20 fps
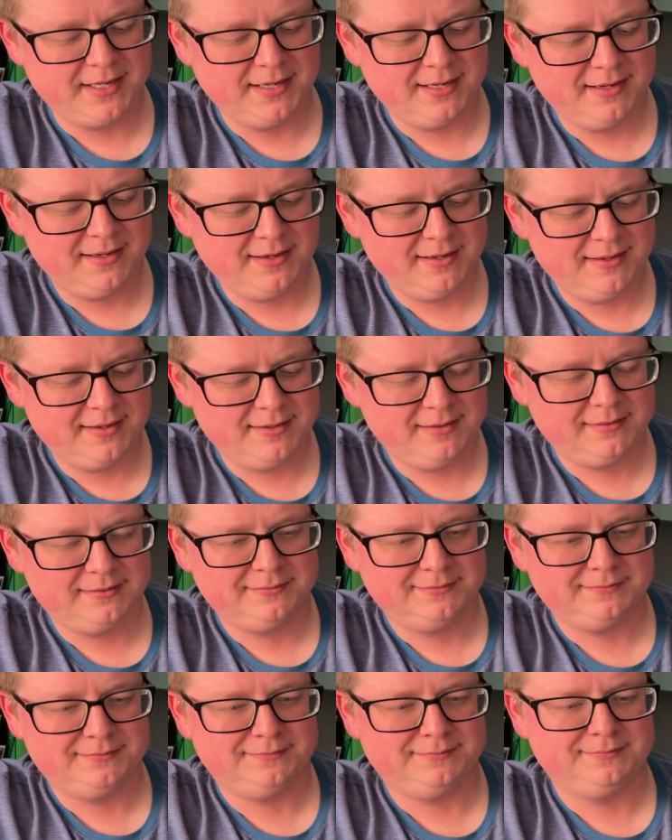
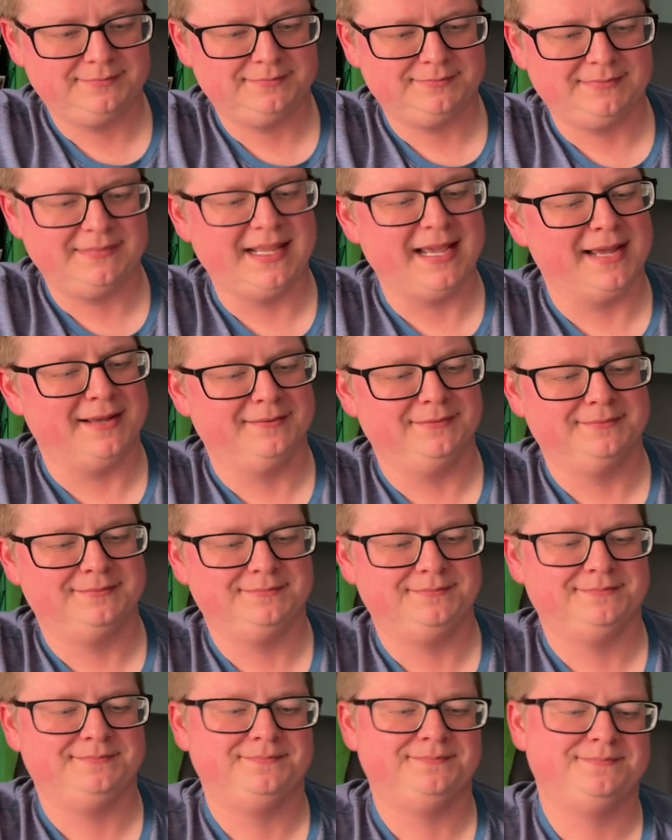
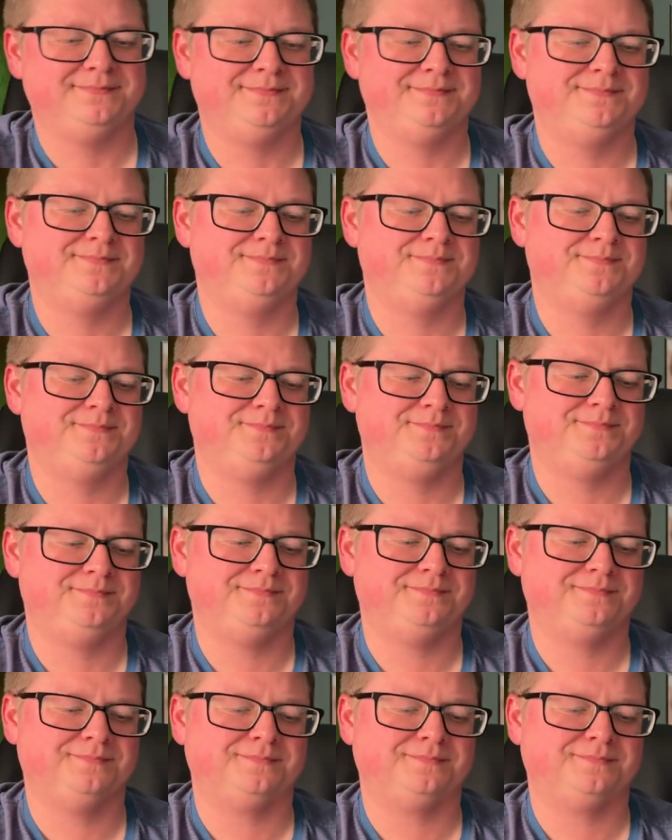No words are spoken by the person on screen.